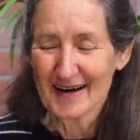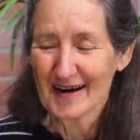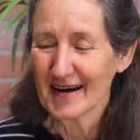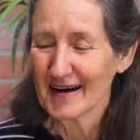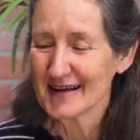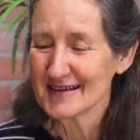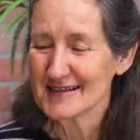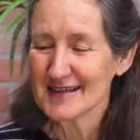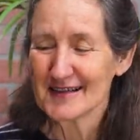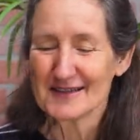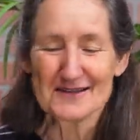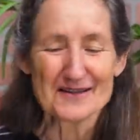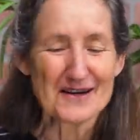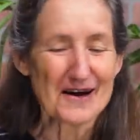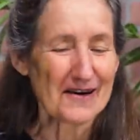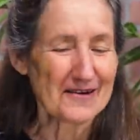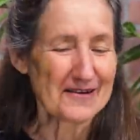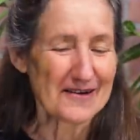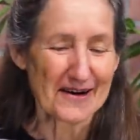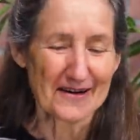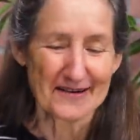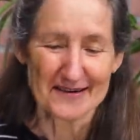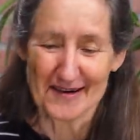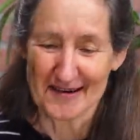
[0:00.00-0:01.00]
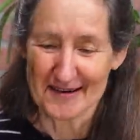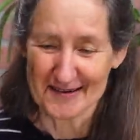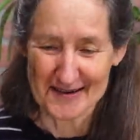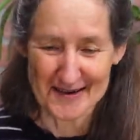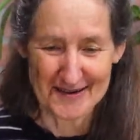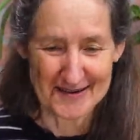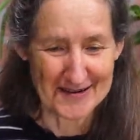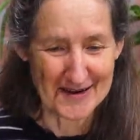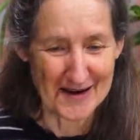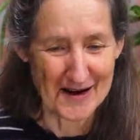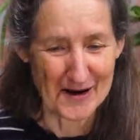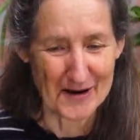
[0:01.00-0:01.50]
I said, no, no, no,
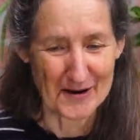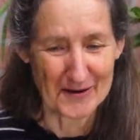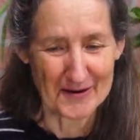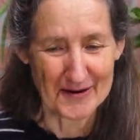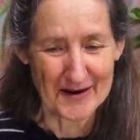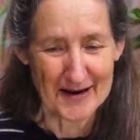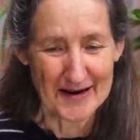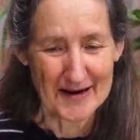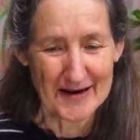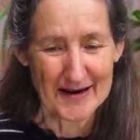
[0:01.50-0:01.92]
no, no.